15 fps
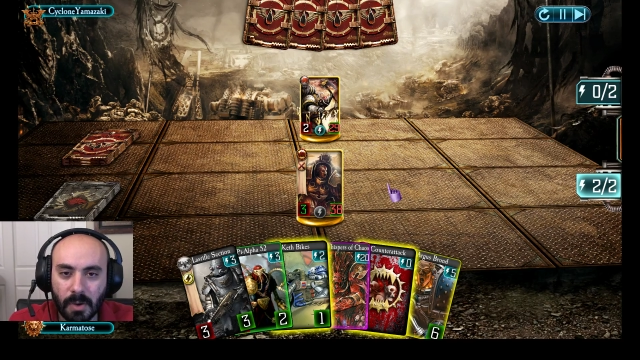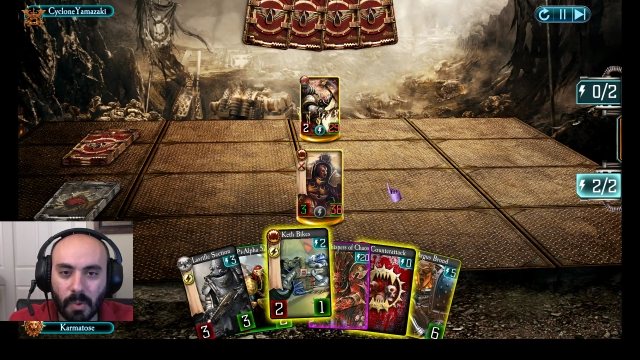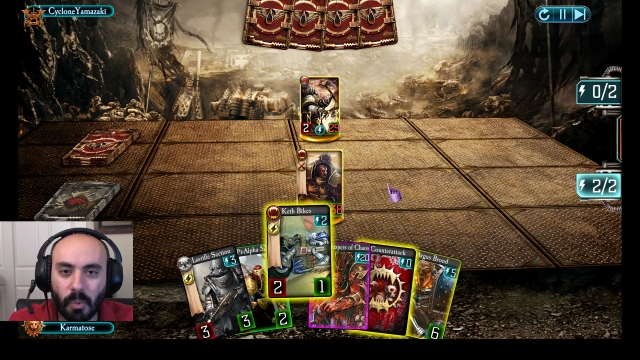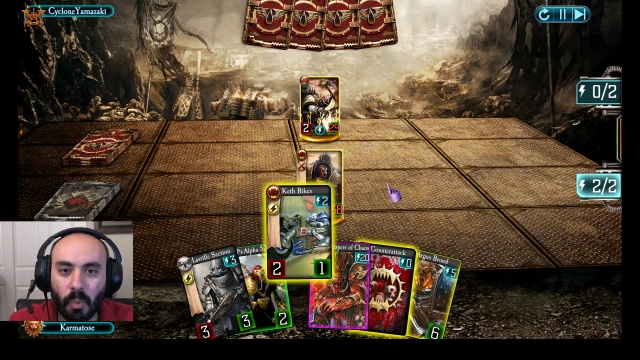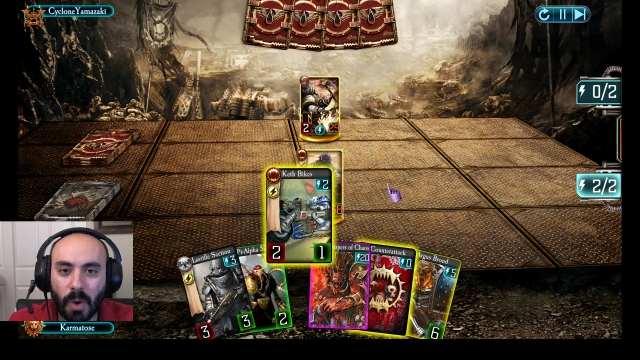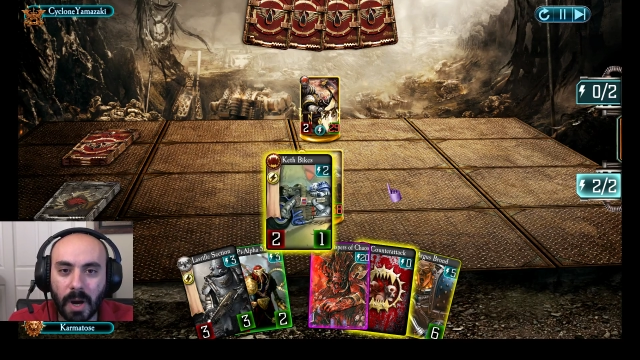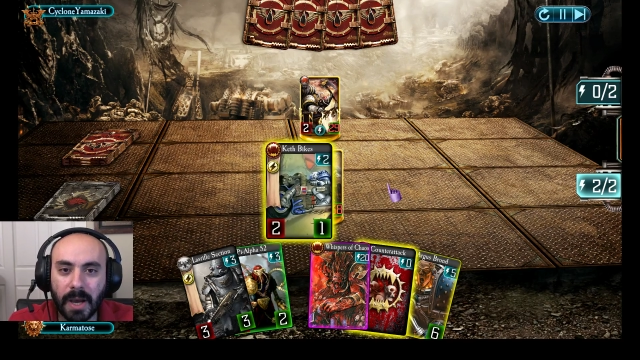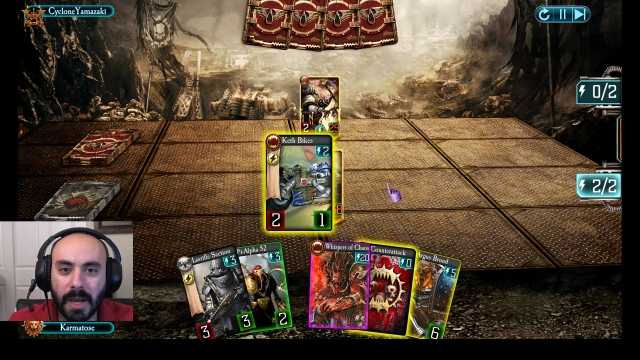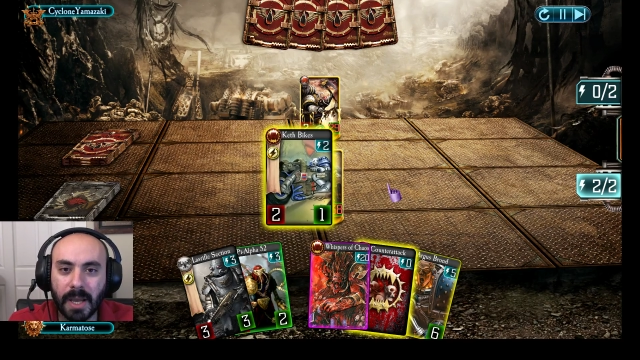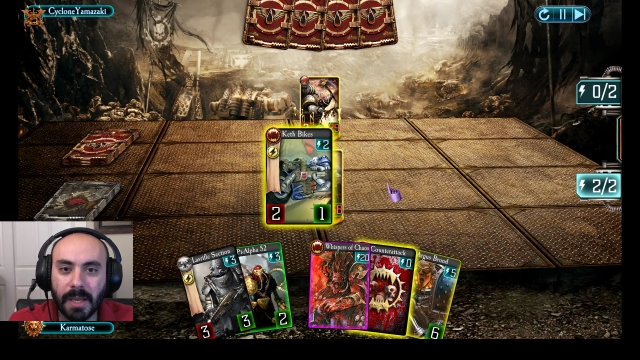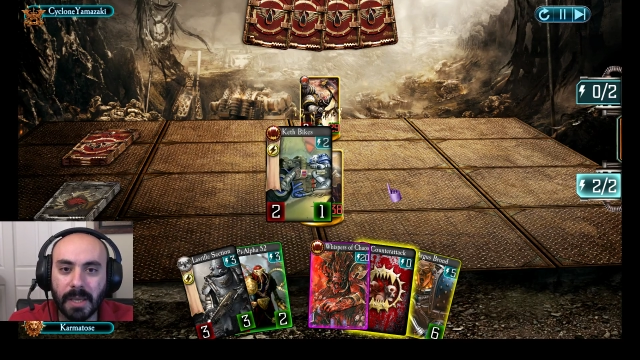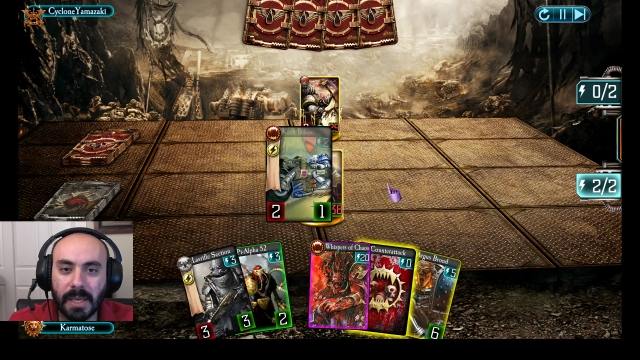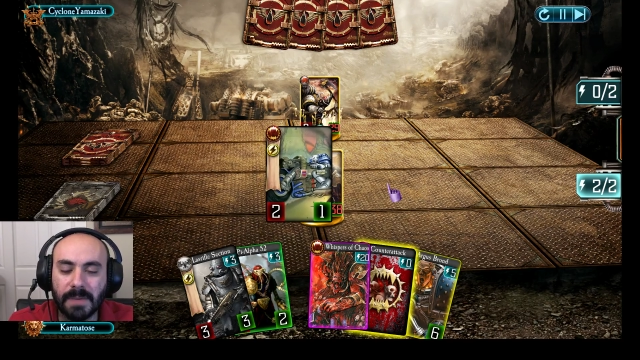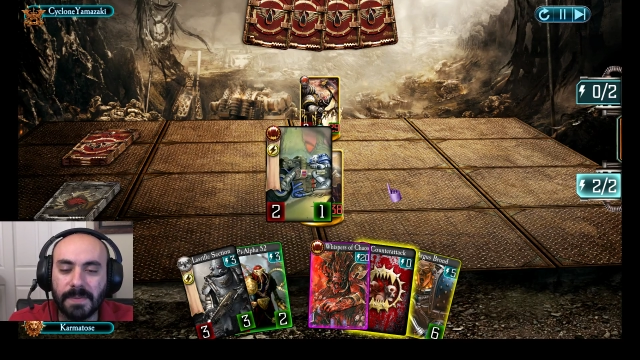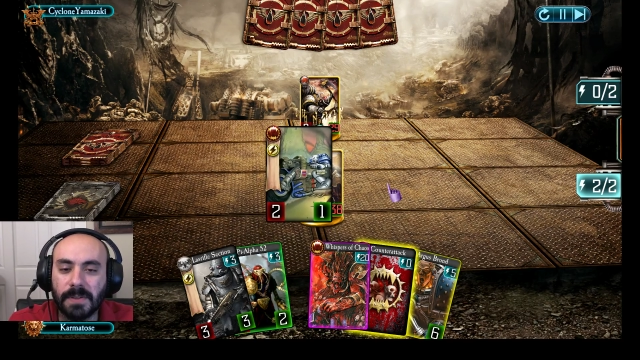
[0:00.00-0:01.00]
why,
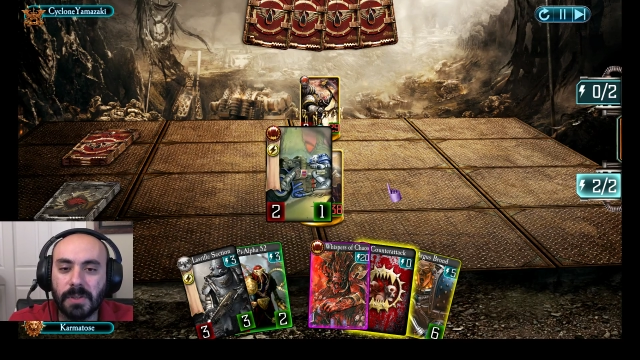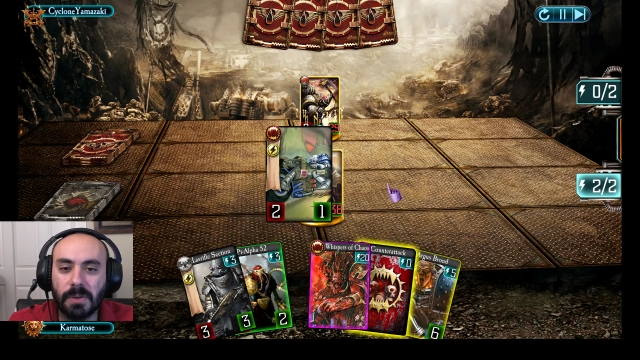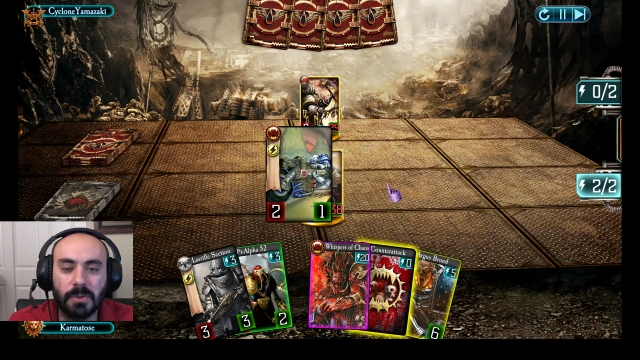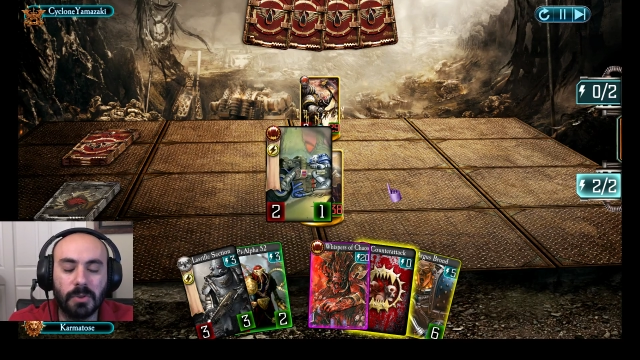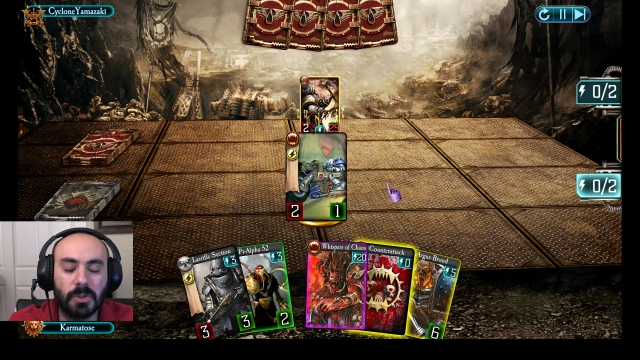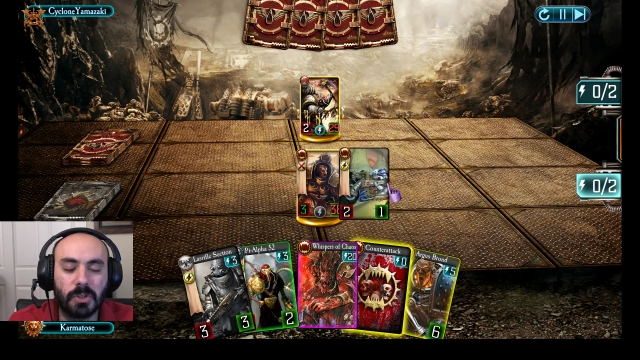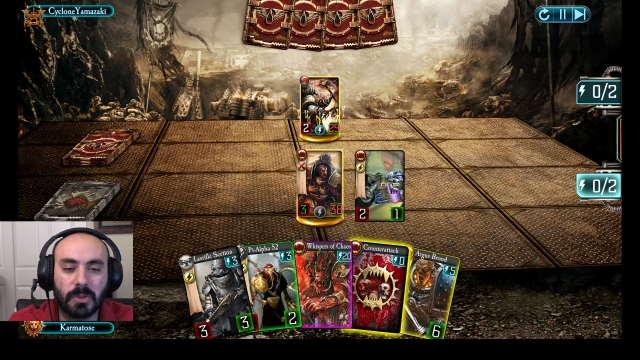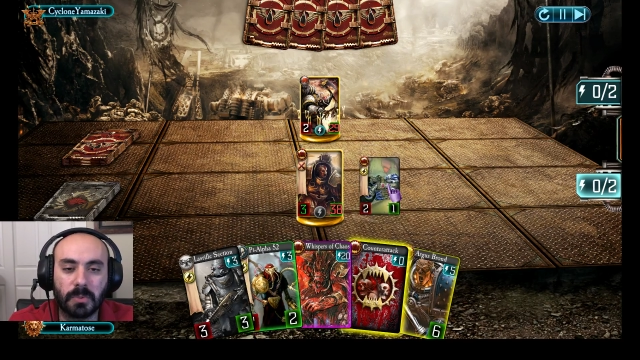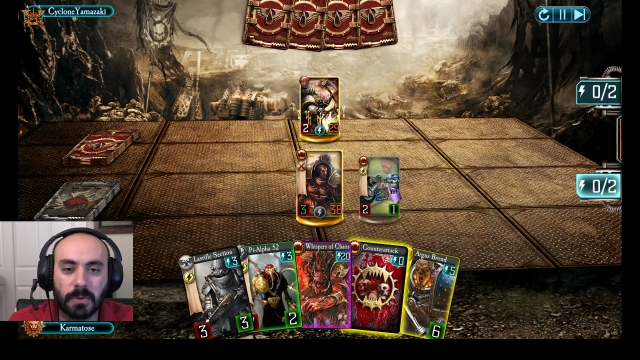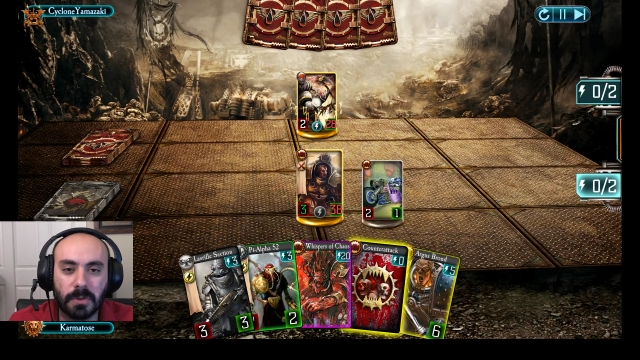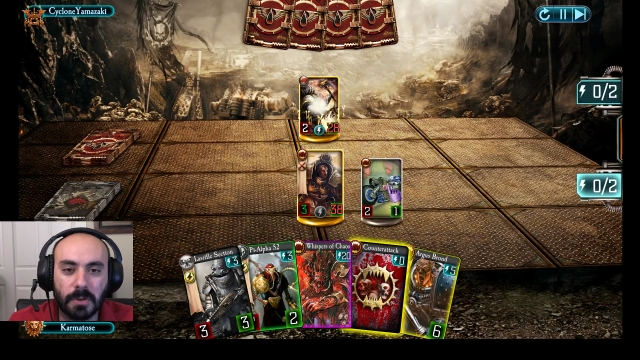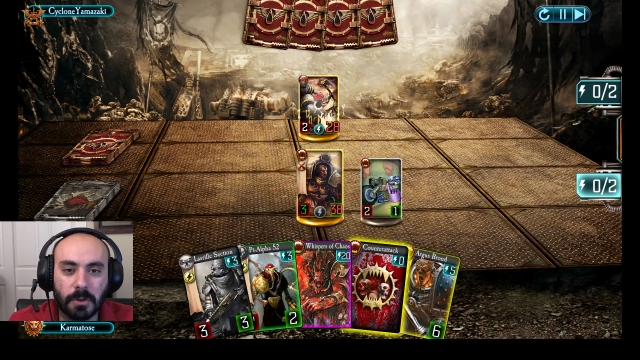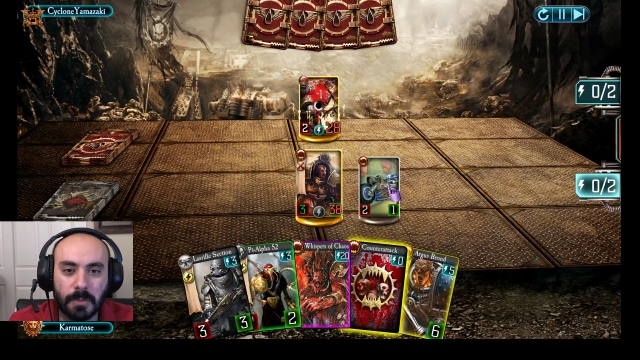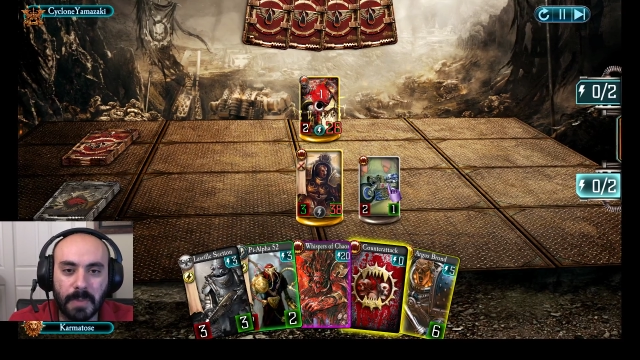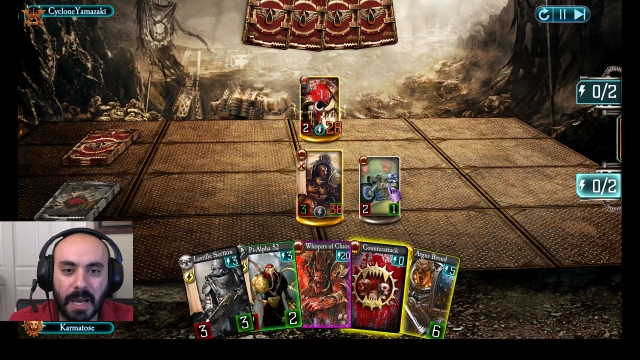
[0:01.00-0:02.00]
if you don't use your
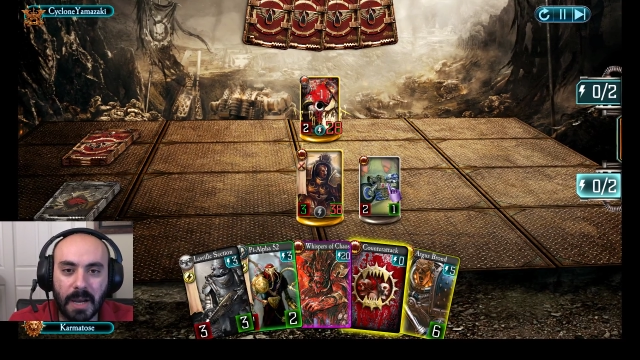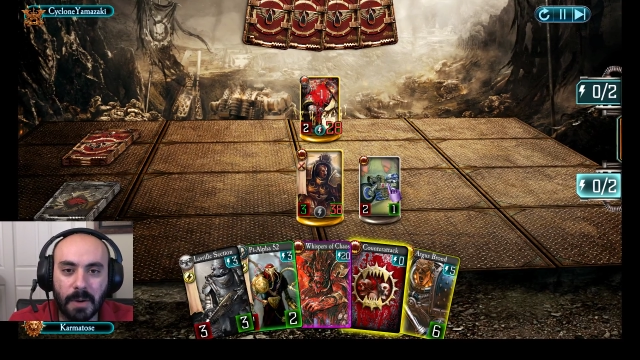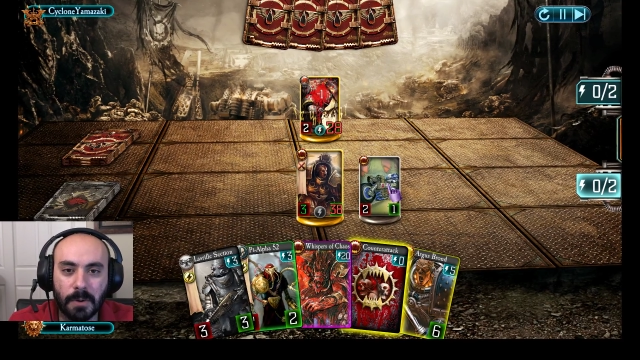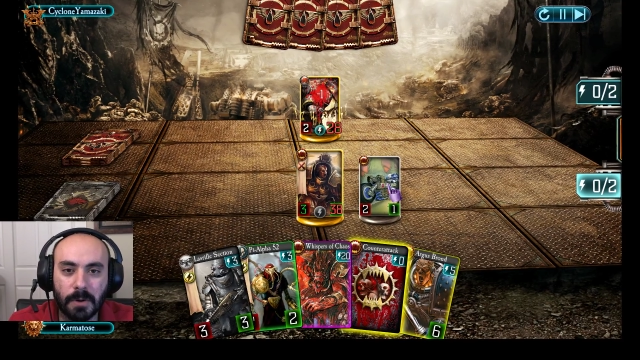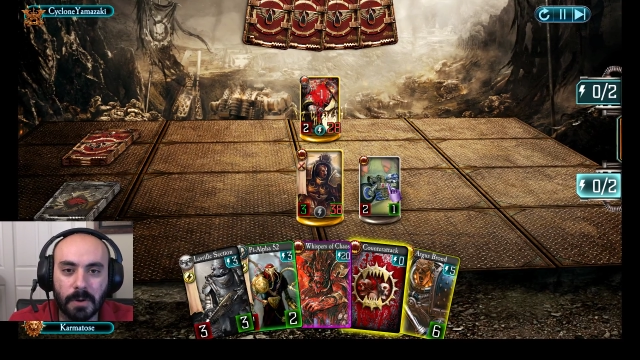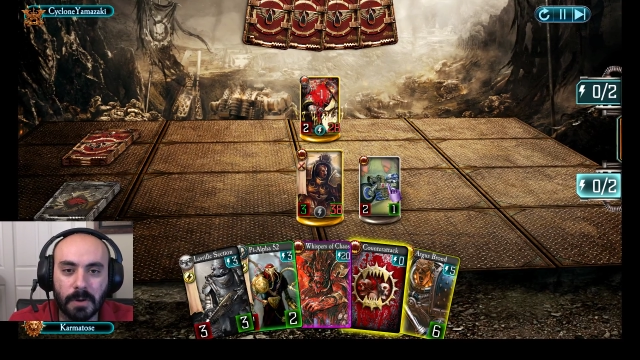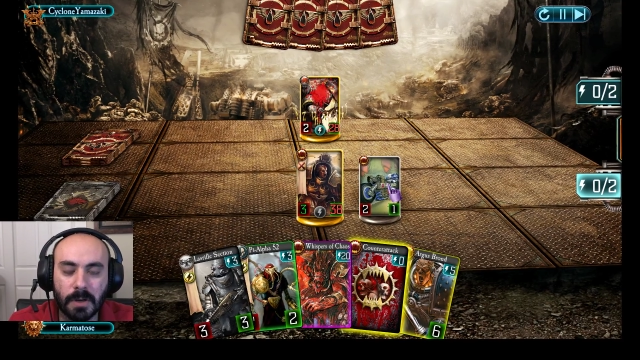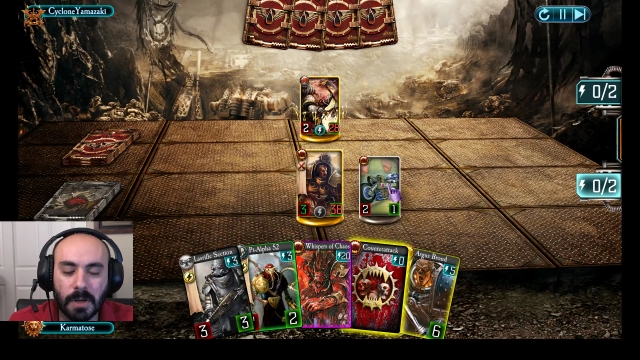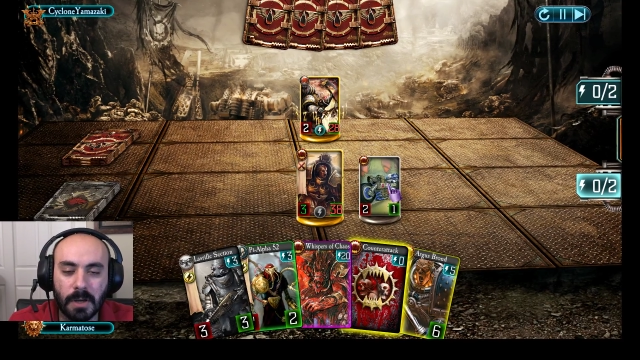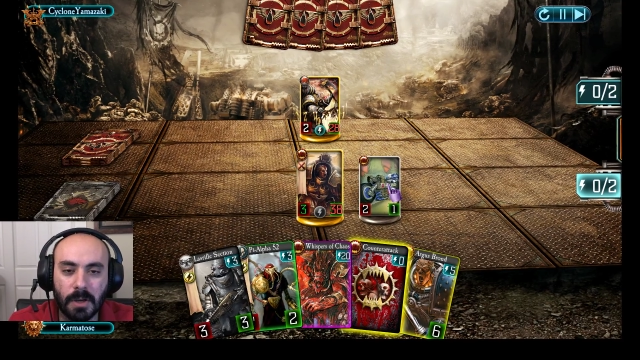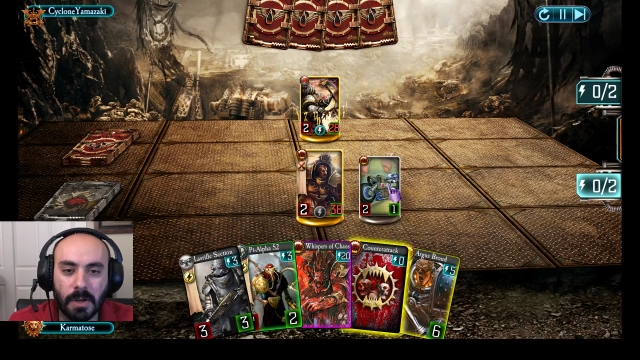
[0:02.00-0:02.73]
Warlord power,